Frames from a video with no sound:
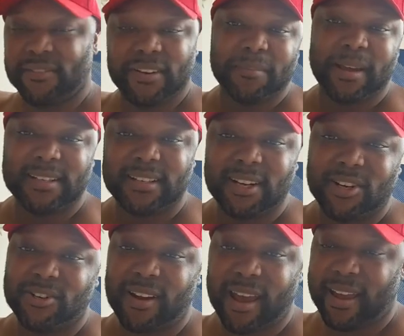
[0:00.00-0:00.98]
I lived in
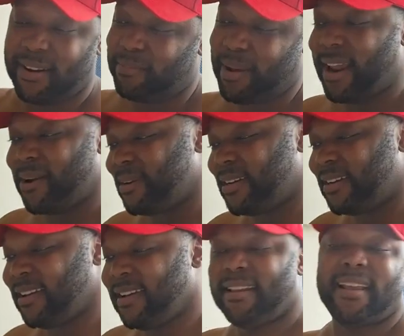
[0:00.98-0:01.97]
Mexico and Panama.